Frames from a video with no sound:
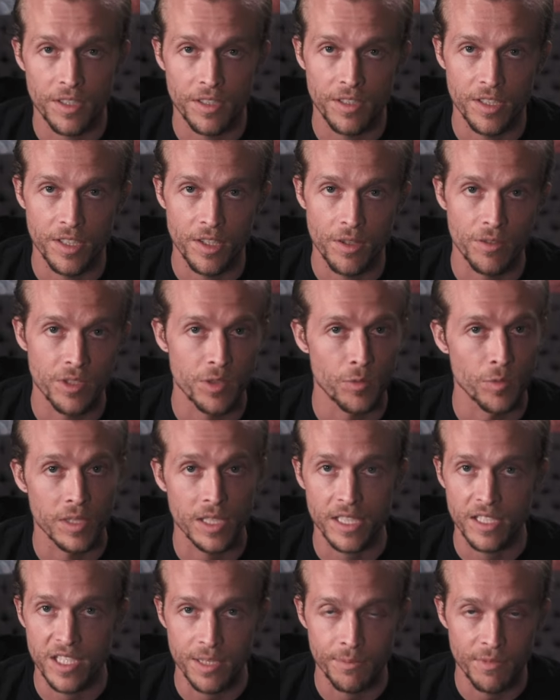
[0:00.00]
you know, to
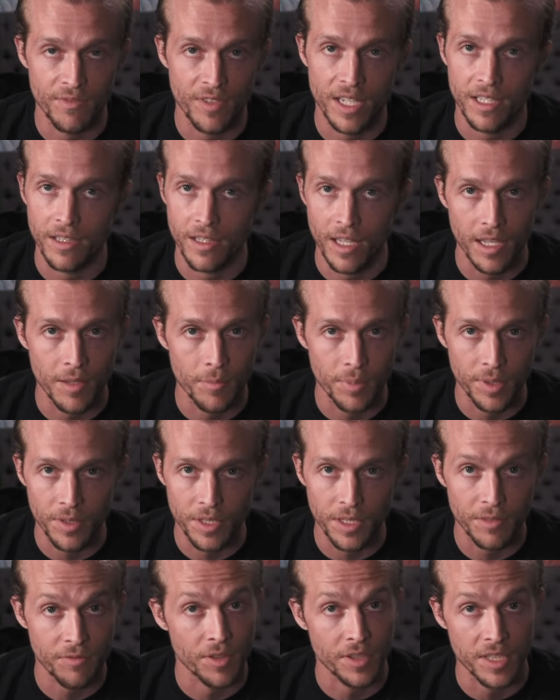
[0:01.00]
release him of any
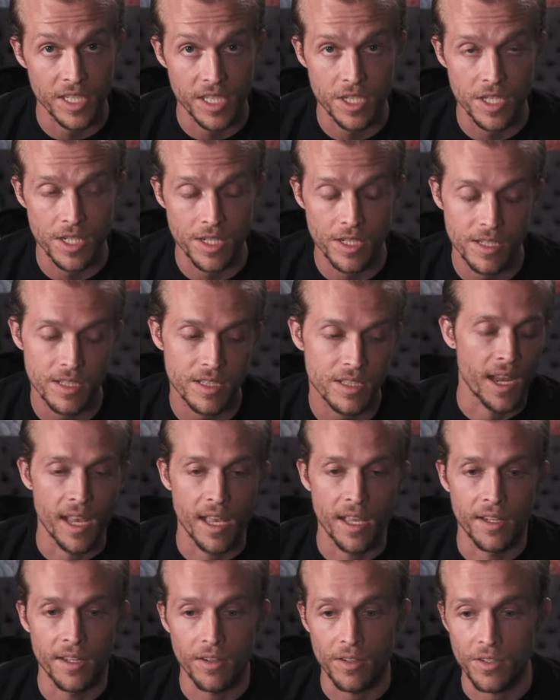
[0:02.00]
liability for teaching us,
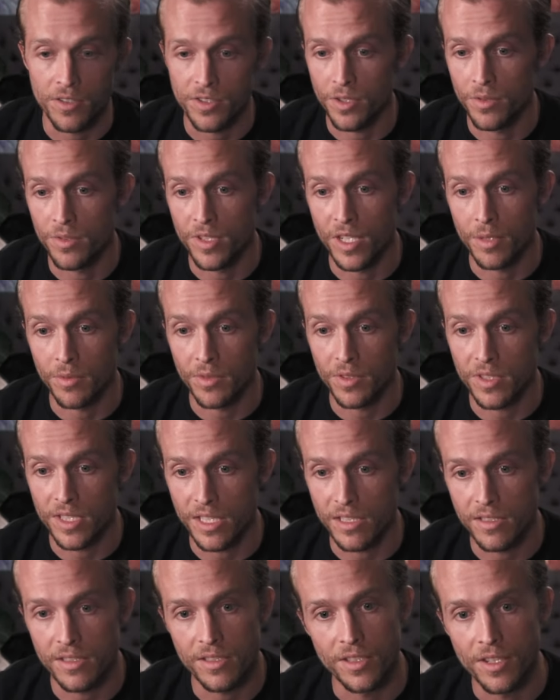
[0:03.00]
and it also doubles
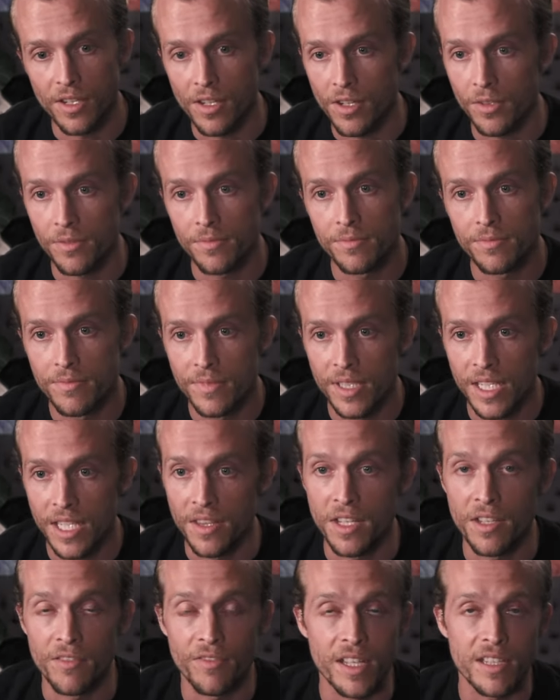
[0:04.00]
as, you know, in
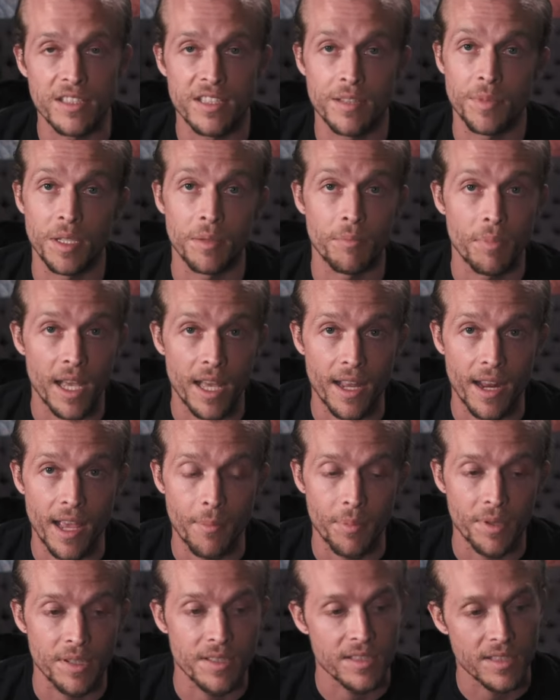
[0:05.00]
the event something bad
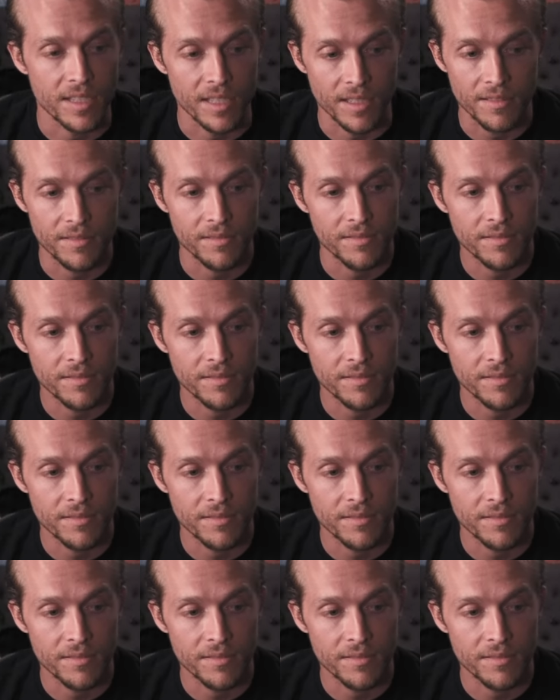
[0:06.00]
happens, it